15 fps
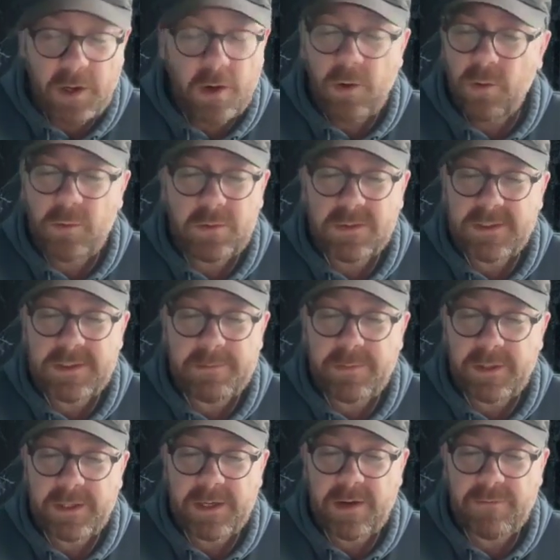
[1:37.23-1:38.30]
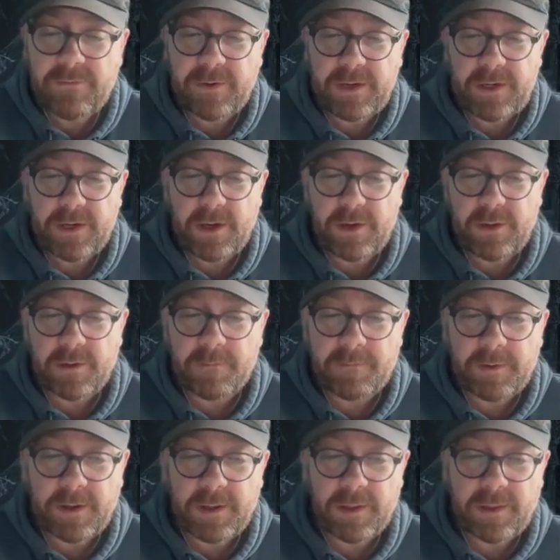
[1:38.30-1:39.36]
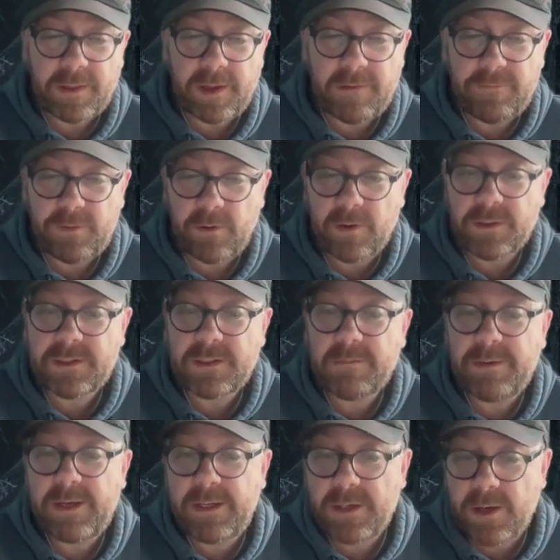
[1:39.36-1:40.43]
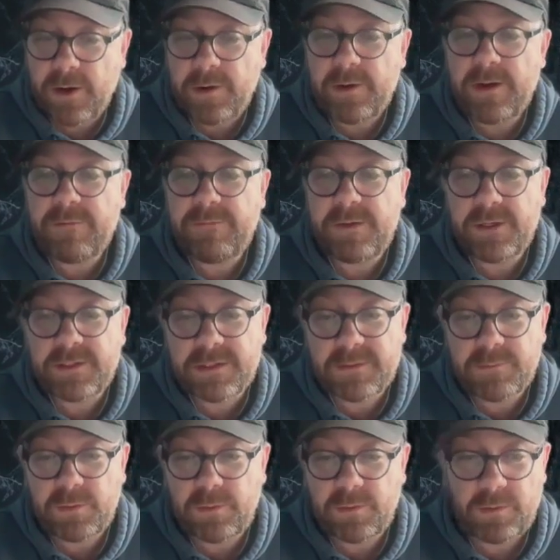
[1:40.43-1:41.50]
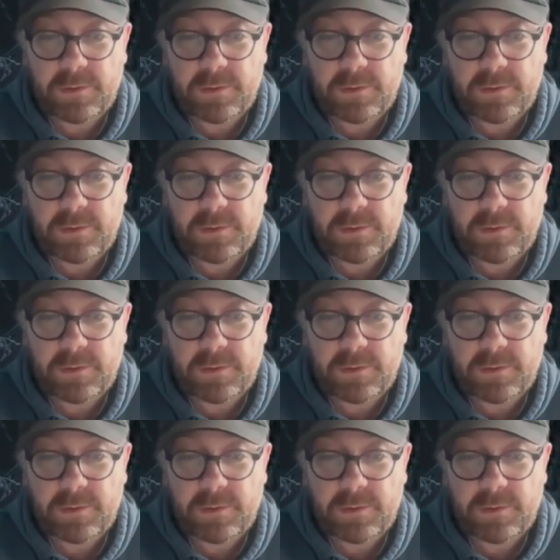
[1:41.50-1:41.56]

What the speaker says: All simple enough when you know them, but they've got to be known if you're small,